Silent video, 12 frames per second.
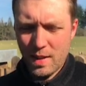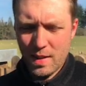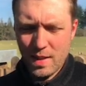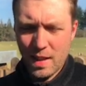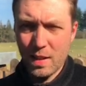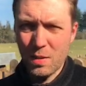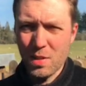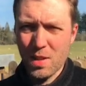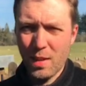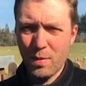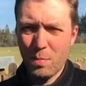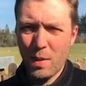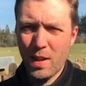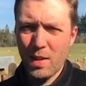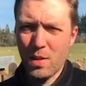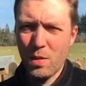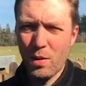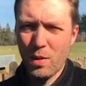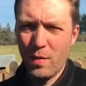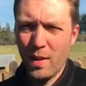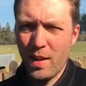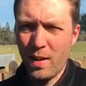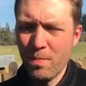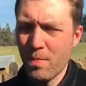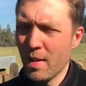technical stuff and making too long a video.